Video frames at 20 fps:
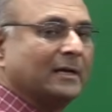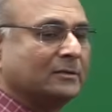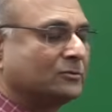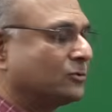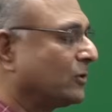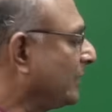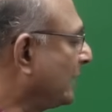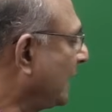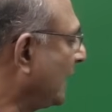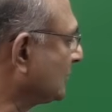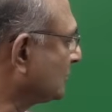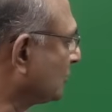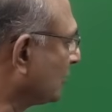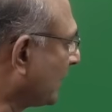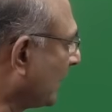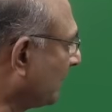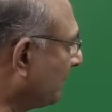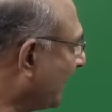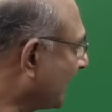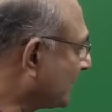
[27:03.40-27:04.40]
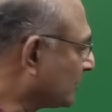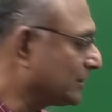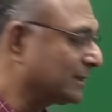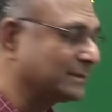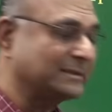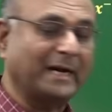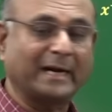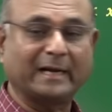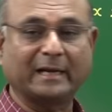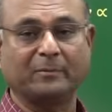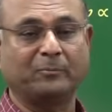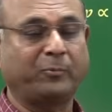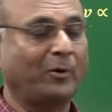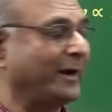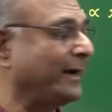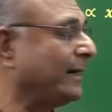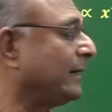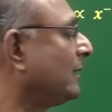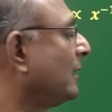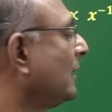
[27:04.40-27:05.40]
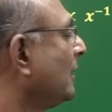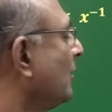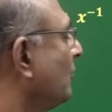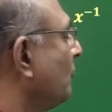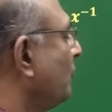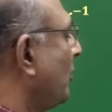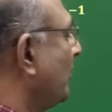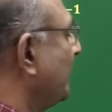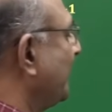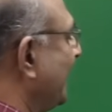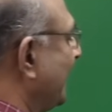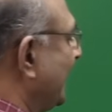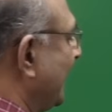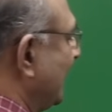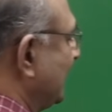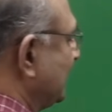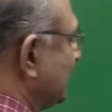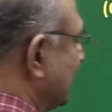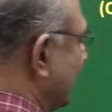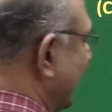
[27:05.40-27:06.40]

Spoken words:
So it has to come back to the starting point, forming a nice